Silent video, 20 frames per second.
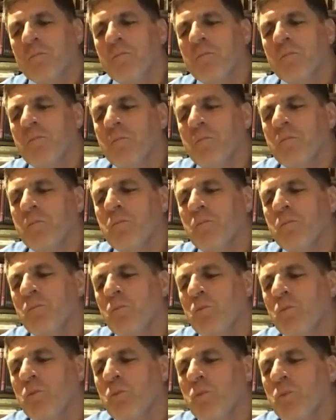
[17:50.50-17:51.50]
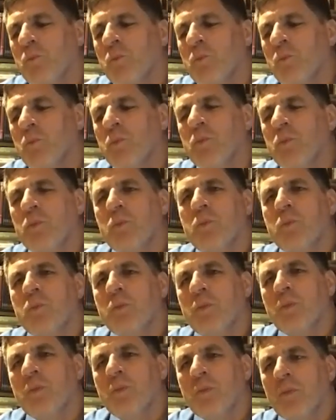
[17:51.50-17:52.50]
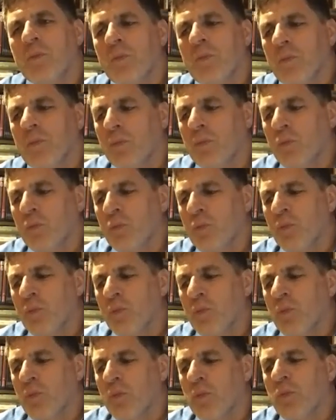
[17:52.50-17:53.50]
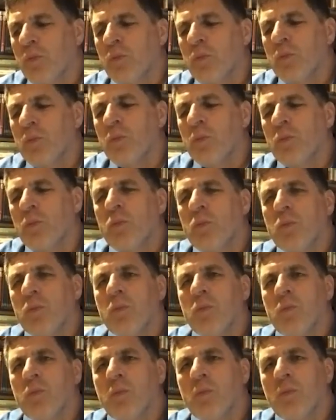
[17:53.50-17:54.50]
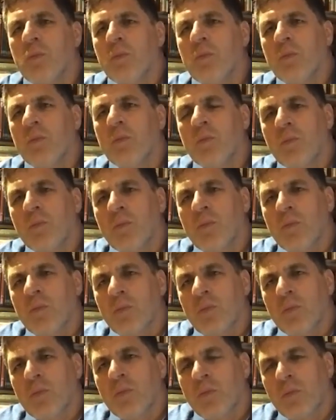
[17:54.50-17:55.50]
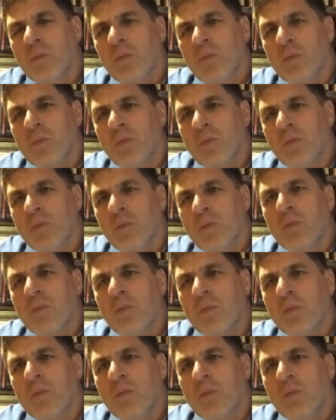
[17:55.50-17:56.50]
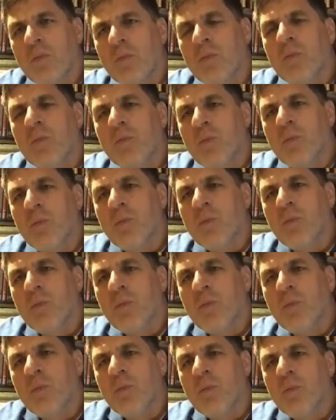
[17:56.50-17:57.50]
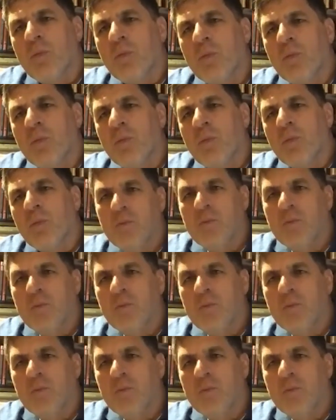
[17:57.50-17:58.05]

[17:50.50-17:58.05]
No words are spoken by the person on screen.